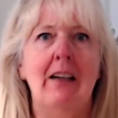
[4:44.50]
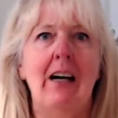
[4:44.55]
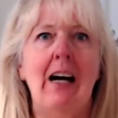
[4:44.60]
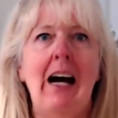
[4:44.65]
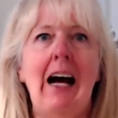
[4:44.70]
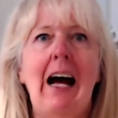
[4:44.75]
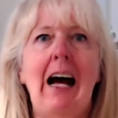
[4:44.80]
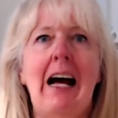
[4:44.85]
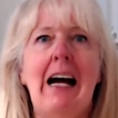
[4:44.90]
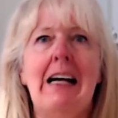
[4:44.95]

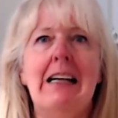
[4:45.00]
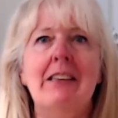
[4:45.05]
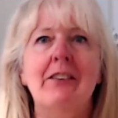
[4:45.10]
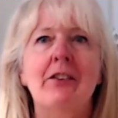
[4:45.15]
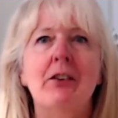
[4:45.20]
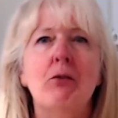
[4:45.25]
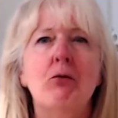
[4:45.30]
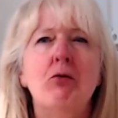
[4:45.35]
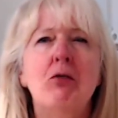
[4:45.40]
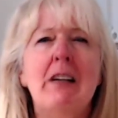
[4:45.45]
and
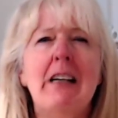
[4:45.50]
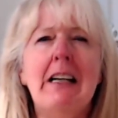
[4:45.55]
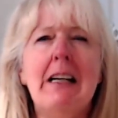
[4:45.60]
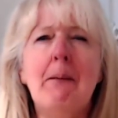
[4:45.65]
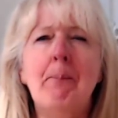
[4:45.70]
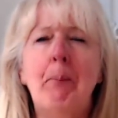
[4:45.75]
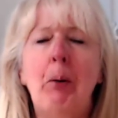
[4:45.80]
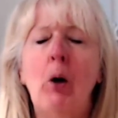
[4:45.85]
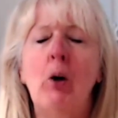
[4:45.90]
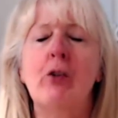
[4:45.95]
really
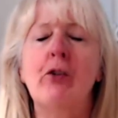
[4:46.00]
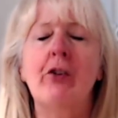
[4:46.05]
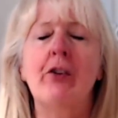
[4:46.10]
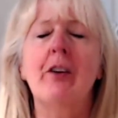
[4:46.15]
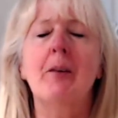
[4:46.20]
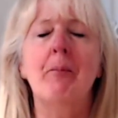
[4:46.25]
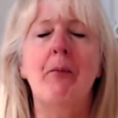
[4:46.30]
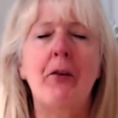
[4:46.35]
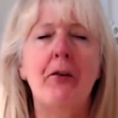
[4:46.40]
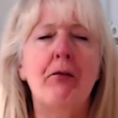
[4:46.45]
push
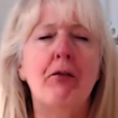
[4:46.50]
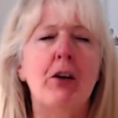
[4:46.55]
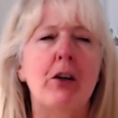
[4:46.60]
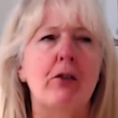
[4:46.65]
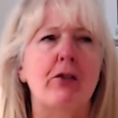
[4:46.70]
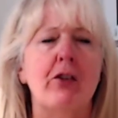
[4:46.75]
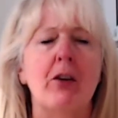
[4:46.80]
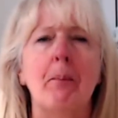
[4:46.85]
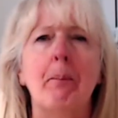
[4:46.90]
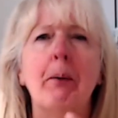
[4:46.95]
them through
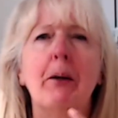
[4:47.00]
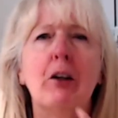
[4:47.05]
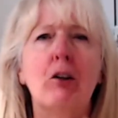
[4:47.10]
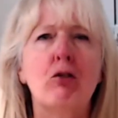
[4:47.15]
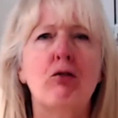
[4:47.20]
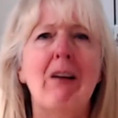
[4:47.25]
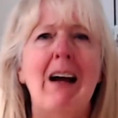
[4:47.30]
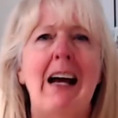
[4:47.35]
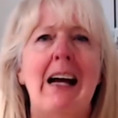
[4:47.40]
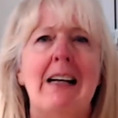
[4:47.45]
to
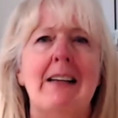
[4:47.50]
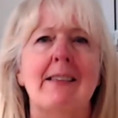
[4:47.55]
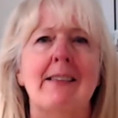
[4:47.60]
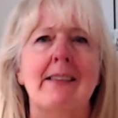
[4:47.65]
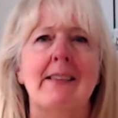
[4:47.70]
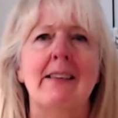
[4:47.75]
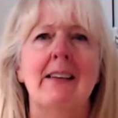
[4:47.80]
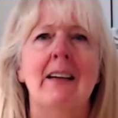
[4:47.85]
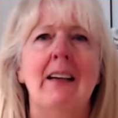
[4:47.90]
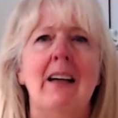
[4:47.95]

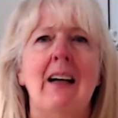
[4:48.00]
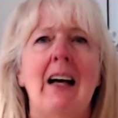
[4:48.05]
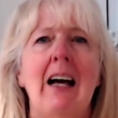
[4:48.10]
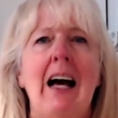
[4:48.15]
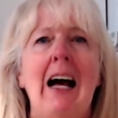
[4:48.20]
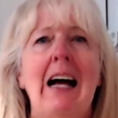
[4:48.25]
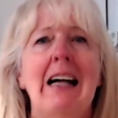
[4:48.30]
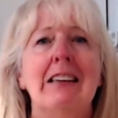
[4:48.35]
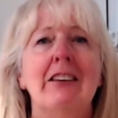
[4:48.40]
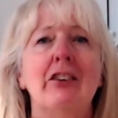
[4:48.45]
progress
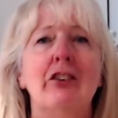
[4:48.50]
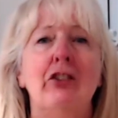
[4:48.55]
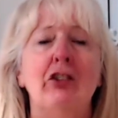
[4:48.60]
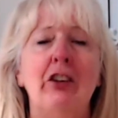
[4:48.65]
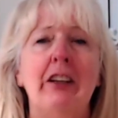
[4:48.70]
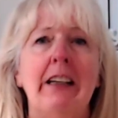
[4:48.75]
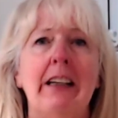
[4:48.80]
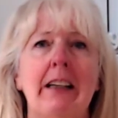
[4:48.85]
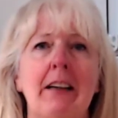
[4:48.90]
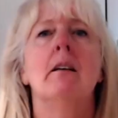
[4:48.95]
and
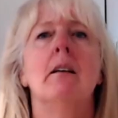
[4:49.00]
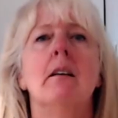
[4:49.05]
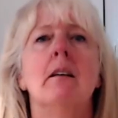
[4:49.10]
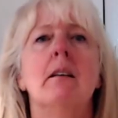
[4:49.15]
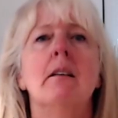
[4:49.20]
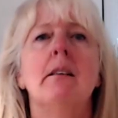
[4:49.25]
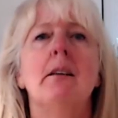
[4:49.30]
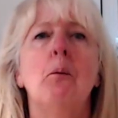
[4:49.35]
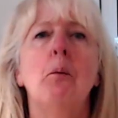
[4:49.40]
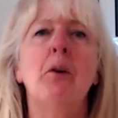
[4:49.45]
achieve.
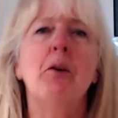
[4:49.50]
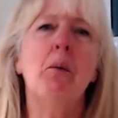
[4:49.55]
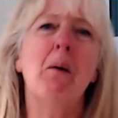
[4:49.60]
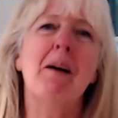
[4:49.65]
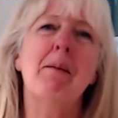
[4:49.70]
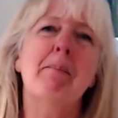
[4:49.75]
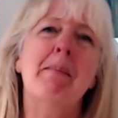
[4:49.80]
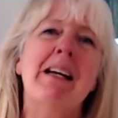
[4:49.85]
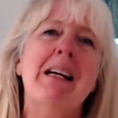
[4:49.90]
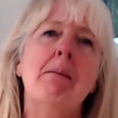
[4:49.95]
So what do
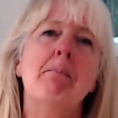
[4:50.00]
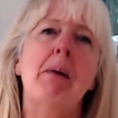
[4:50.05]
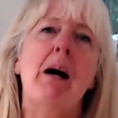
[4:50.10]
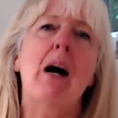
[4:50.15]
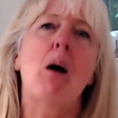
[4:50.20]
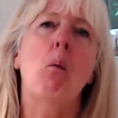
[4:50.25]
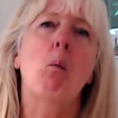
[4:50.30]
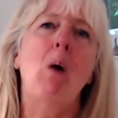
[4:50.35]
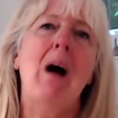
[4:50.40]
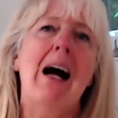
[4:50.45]
I mean by
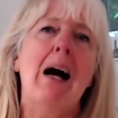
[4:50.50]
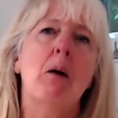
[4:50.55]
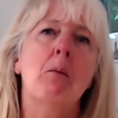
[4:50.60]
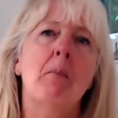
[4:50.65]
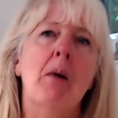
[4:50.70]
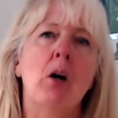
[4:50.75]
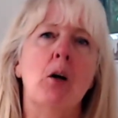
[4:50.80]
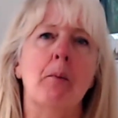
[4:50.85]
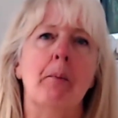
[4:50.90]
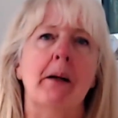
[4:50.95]
a wow
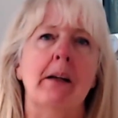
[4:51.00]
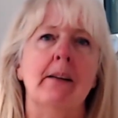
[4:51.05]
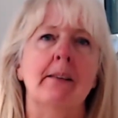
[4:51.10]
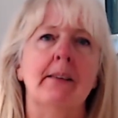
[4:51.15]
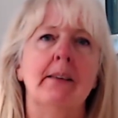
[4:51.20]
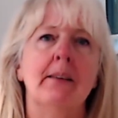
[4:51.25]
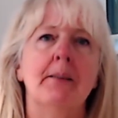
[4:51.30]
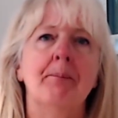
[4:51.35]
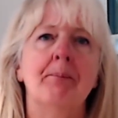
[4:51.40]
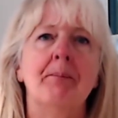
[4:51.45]
moment?
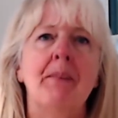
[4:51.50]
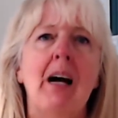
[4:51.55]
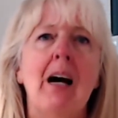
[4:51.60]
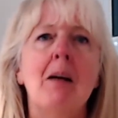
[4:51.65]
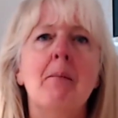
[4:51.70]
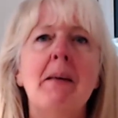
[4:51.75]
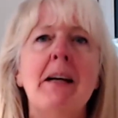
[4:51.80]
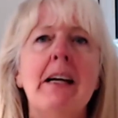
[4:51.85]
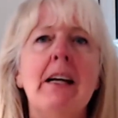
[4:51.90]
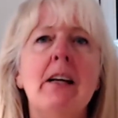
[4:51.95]
I
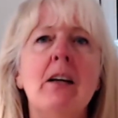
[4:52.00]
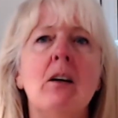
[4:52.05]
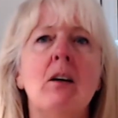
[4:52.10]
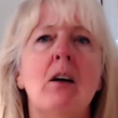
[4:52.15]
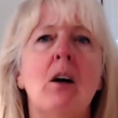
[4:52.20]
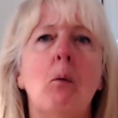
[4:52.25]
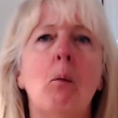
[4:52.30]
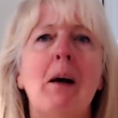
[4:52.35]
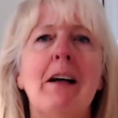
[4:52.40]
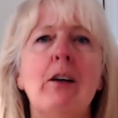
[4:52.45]
mean
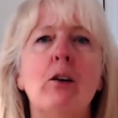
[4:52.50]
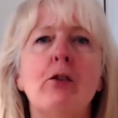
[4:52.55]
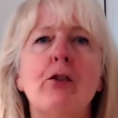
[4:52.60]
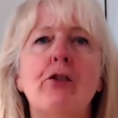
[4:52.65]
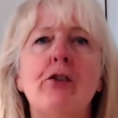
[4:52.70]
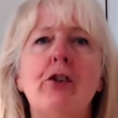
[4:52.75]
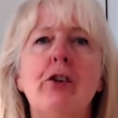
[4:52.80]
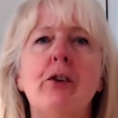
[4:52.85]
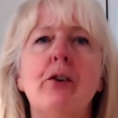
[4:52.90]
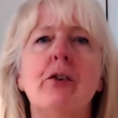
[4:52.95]
where your
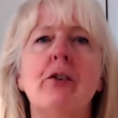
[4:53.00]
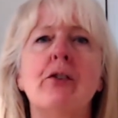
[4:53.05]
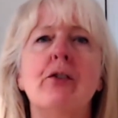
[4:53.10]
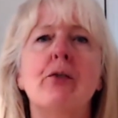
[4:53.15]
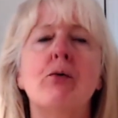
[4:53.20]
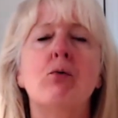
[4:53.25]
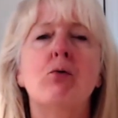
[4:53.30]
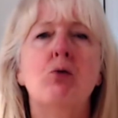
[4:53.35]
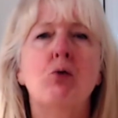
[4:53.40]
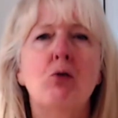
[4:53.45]
students
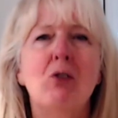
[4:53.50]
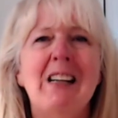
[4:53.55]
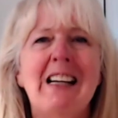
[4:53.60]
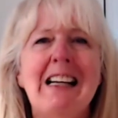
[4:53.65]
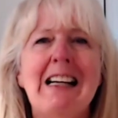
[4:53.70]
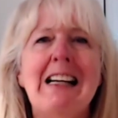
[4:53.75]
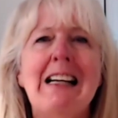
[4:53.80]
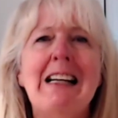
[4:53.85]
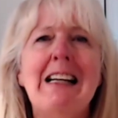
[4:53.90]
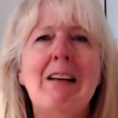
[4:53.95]

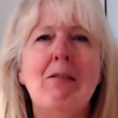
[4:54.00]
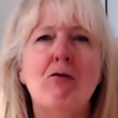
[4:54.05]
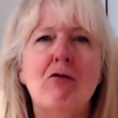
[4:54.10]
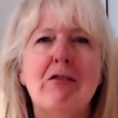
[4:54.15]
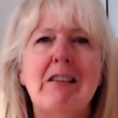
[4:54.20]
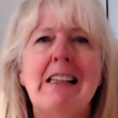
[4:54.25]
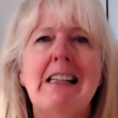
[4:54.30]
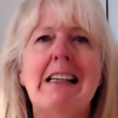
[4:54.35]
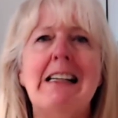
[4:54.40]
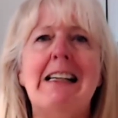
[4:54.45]
really,
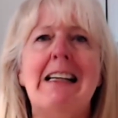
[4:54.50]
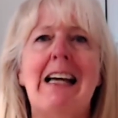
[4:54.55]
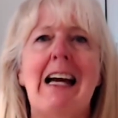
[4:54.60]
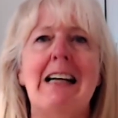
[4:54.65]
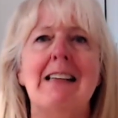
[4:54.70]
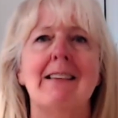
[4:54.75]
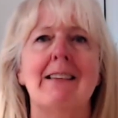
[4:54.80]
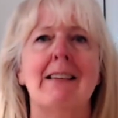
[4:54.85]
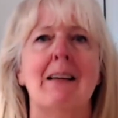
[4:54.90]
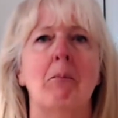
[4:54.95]
really get
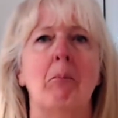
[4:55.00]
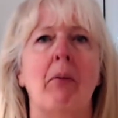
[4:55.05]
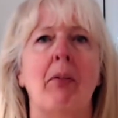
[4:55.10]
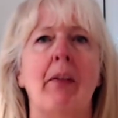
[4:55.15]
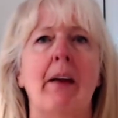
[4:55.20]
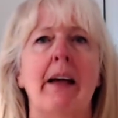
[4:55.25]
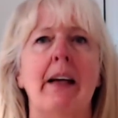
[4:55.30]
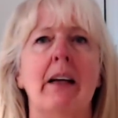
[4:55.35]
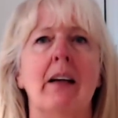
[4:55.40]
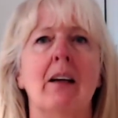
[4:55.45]

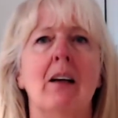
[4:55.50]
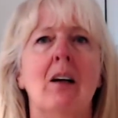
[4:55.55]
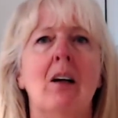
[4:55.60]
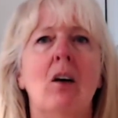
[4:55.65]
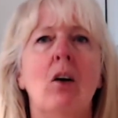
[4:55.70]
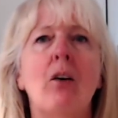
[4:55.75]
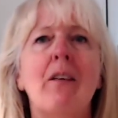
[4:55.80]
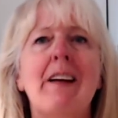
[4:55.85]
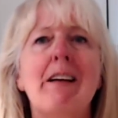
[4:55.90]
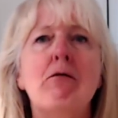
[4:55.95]
something,
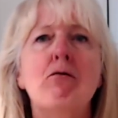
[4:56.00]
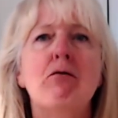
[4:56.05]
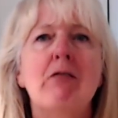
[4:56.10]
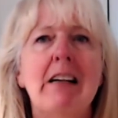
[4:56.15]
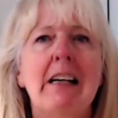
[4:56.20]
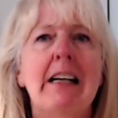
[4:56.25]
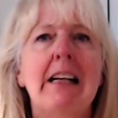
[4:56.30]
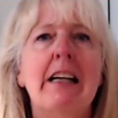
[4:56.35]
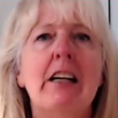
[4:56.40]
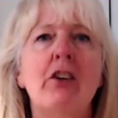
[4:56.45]
or they
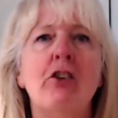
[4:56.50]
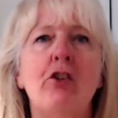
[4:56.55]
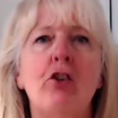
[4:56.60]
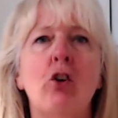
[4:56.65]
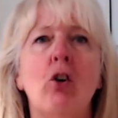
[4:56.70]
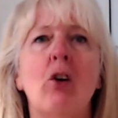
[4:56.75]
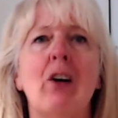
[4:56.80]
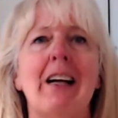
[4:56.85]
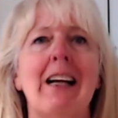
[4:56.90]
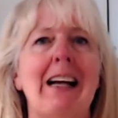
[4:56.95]
really
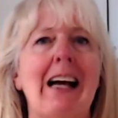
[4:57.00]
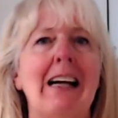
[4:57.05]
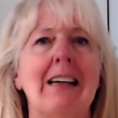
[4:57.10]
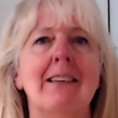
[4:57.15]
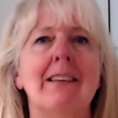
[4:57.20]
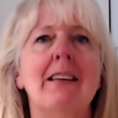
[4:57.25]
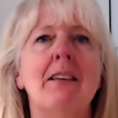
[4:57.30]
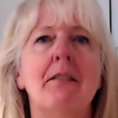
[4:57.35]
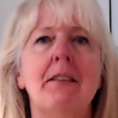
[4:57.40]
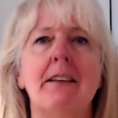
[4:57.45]
enjoy an
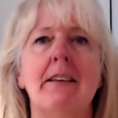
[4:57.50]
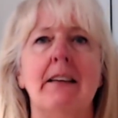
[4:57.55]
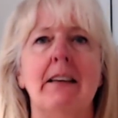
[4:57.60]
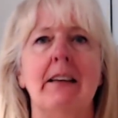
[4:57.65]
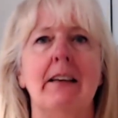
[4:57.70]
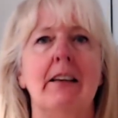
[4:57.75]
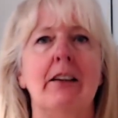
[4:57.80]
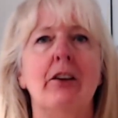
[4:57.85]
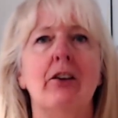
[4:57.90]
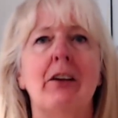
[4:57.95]
activity
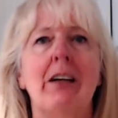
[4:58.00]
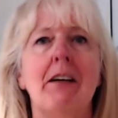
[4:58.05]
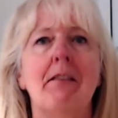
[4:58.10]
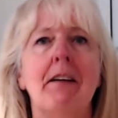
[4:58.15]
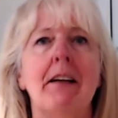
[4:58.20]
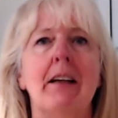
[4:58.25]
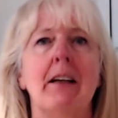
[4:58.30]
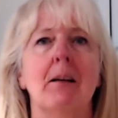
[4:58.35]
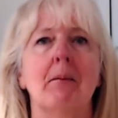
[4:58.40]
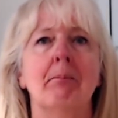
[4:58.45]
that you're
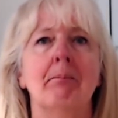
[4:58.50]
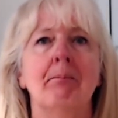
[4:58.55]
giving them,